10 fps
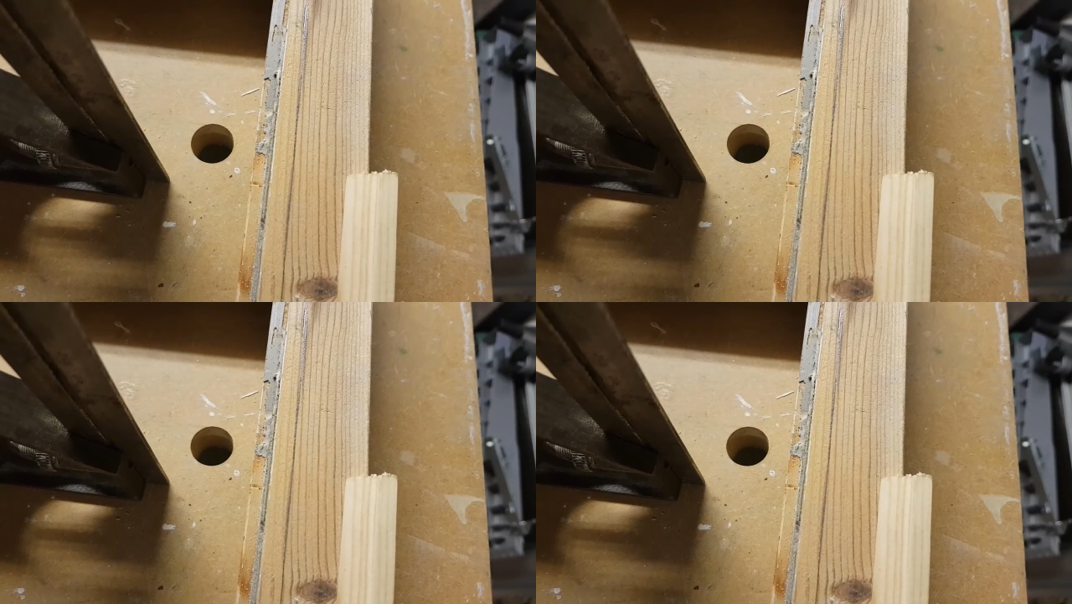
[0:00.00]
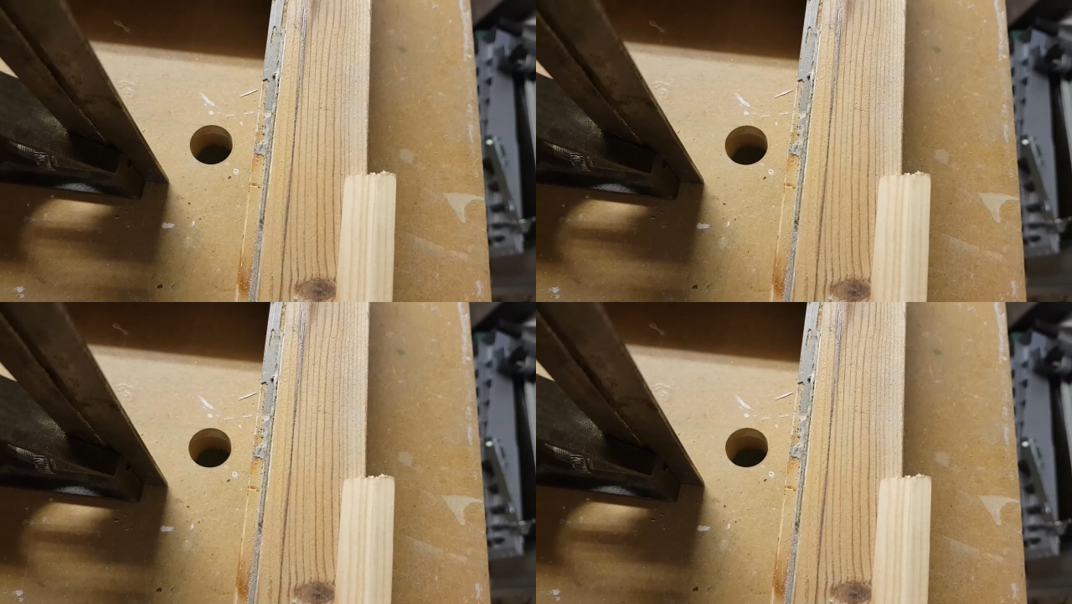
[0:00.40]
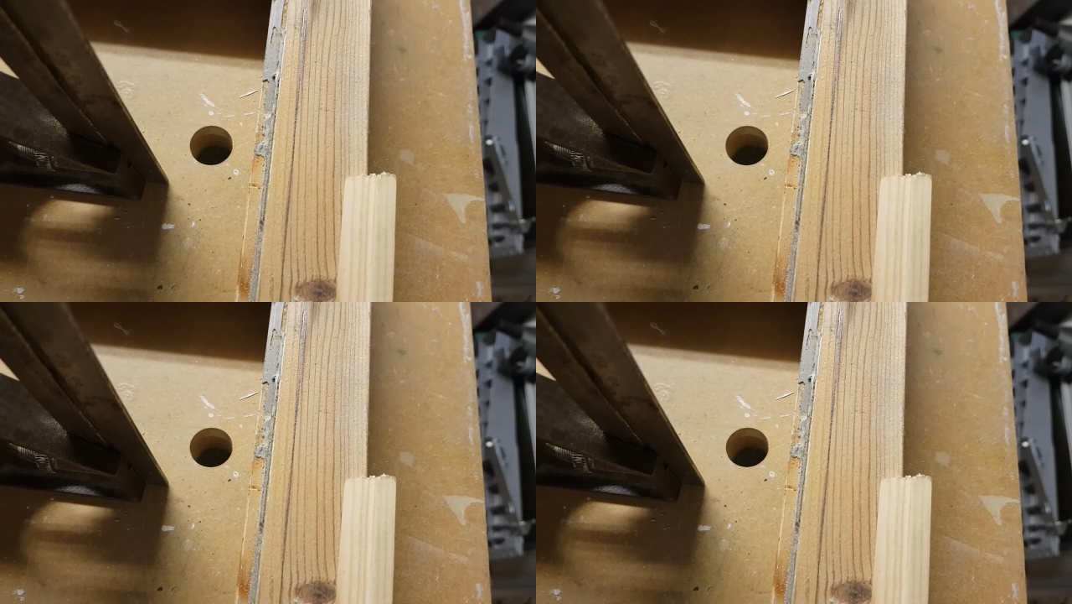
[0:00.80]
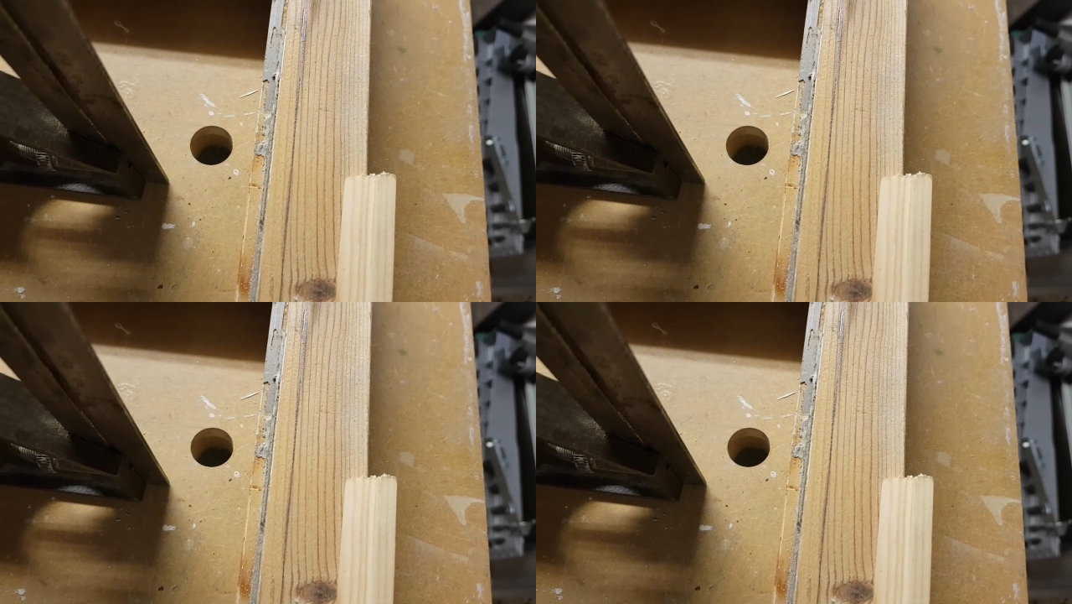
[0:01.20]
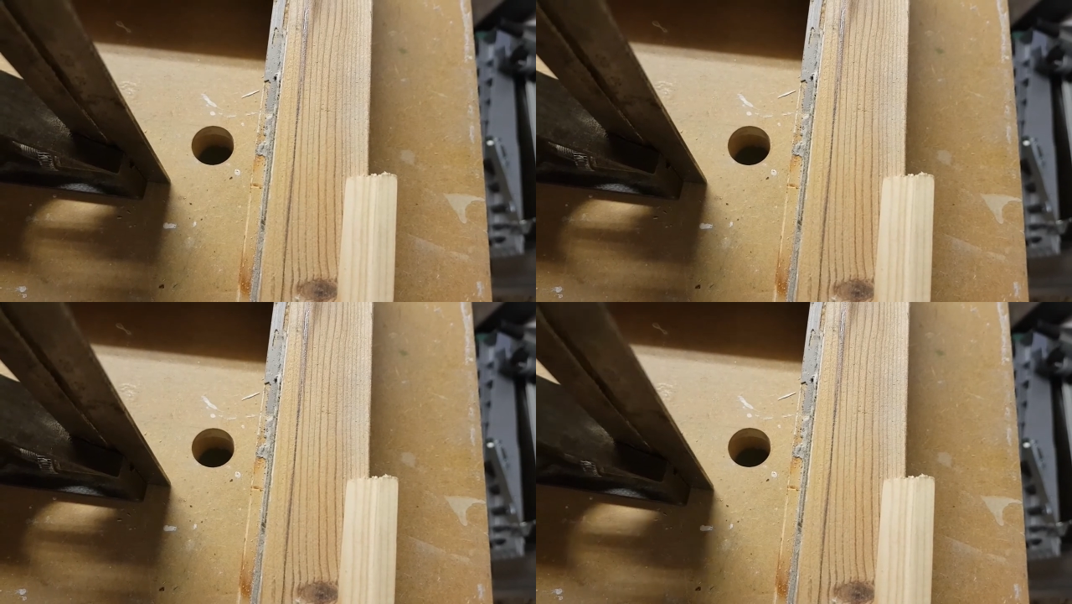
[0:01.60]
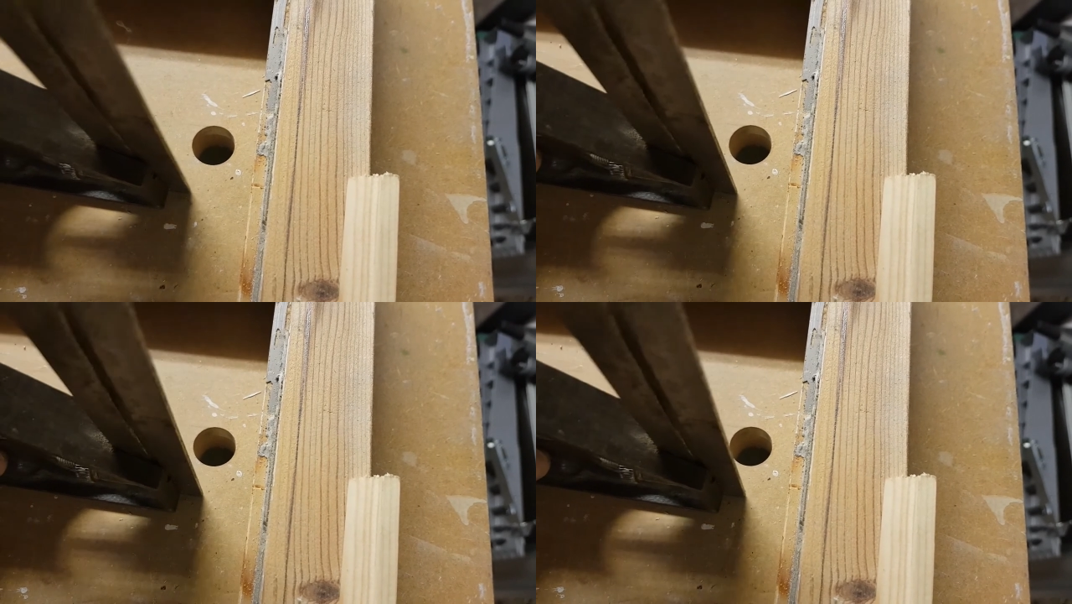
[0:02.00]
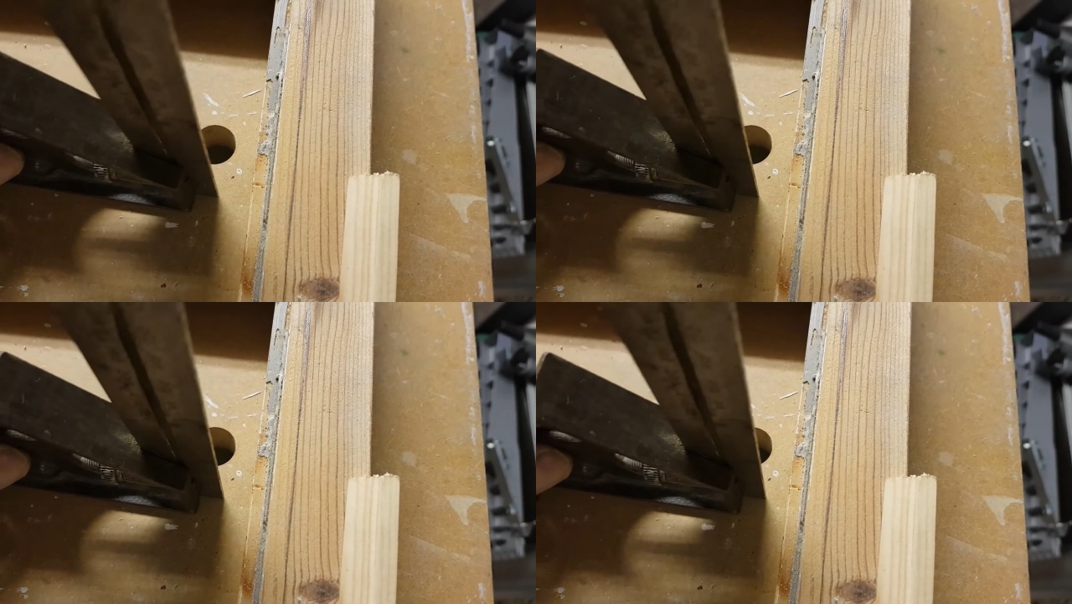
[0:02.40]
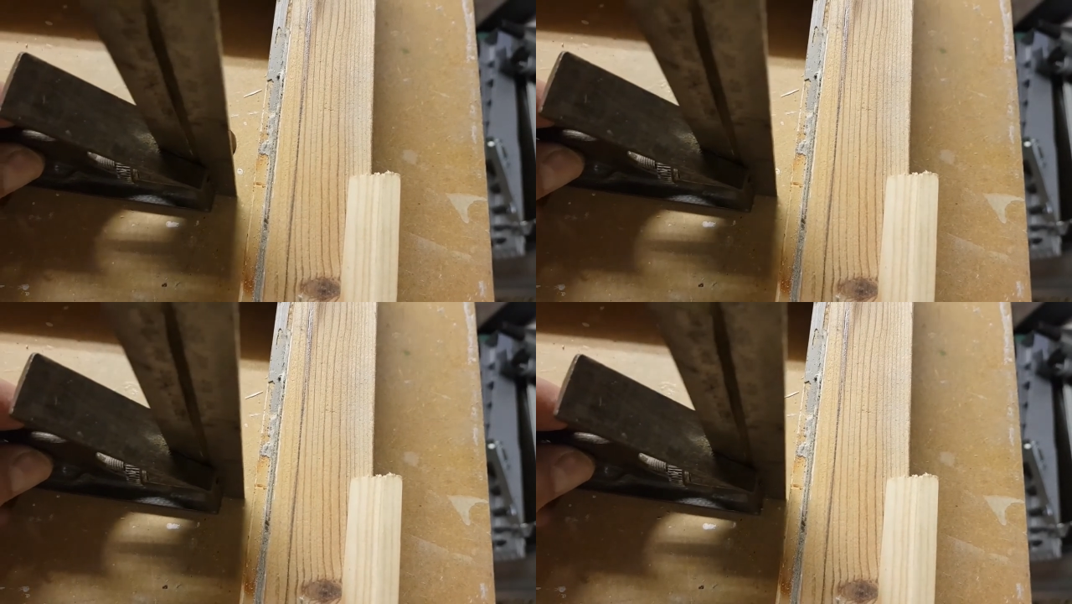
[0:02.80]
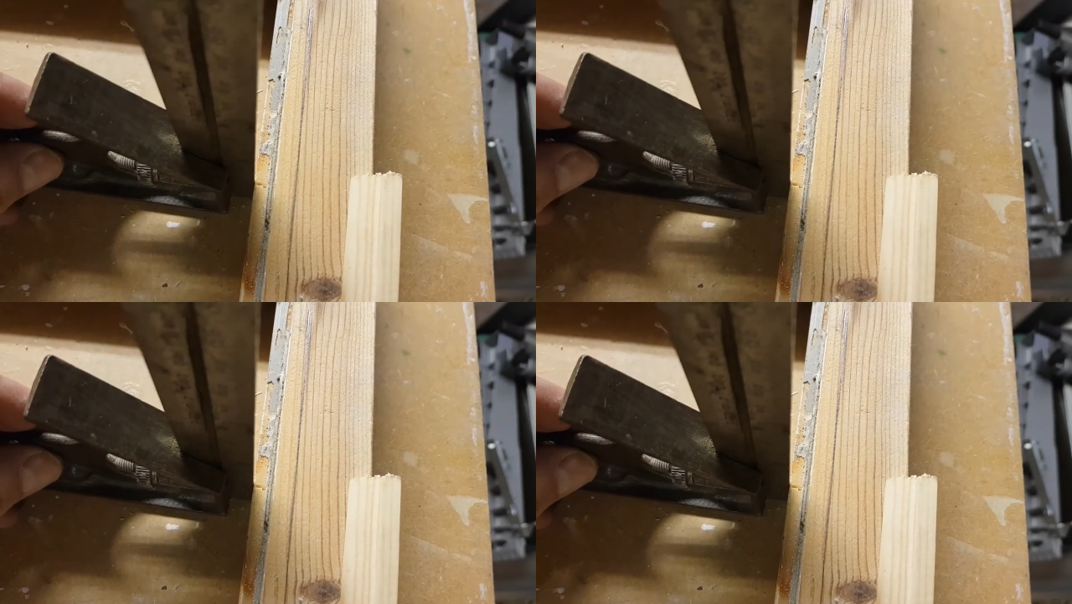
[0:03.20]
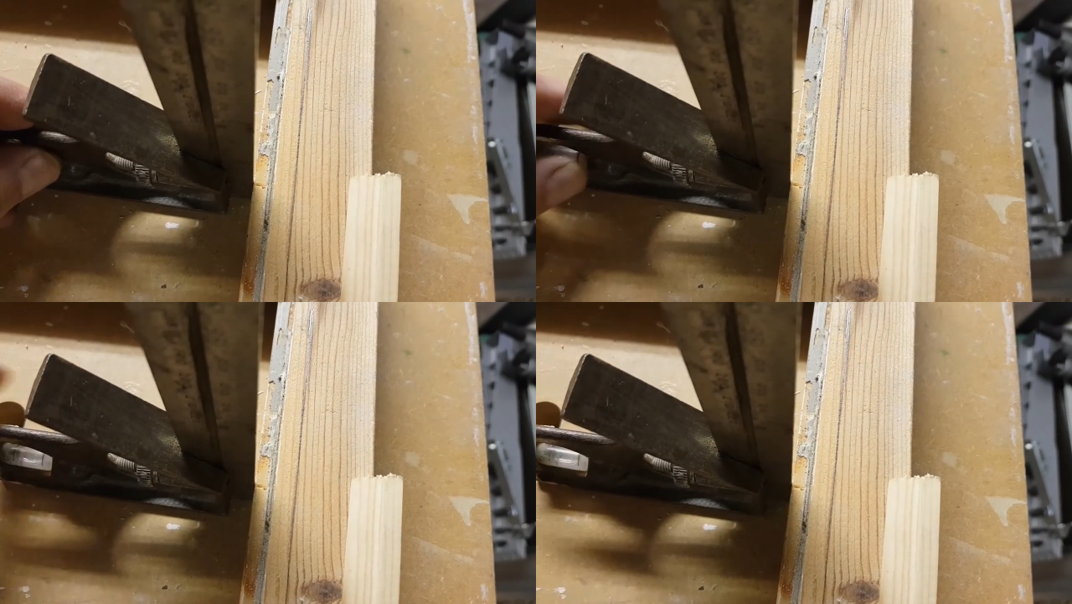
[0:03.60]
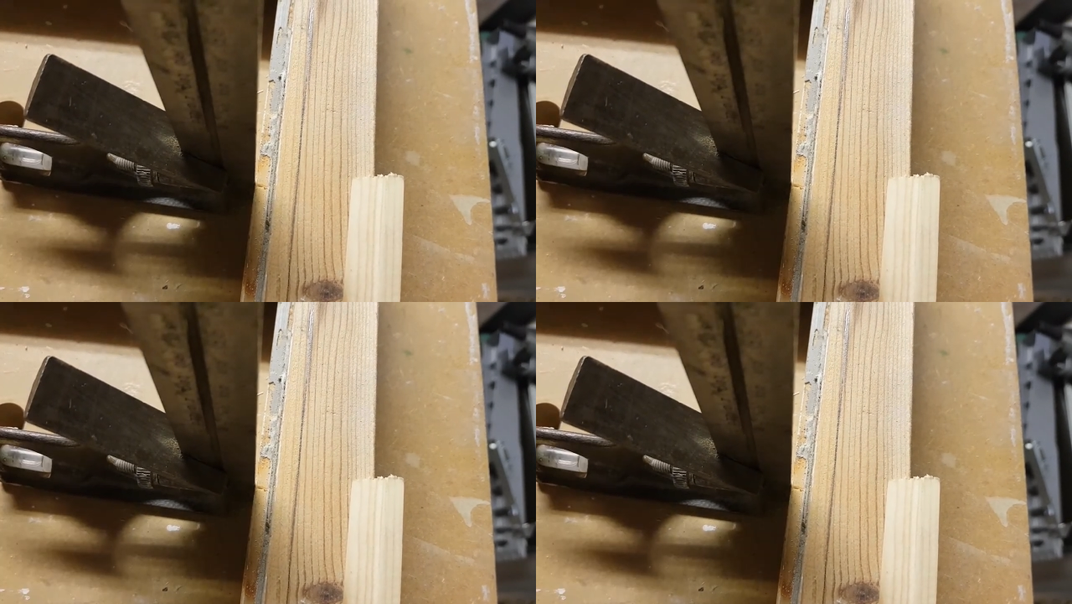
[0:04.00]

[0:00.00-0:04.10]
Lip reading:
[unreadable: no face in view]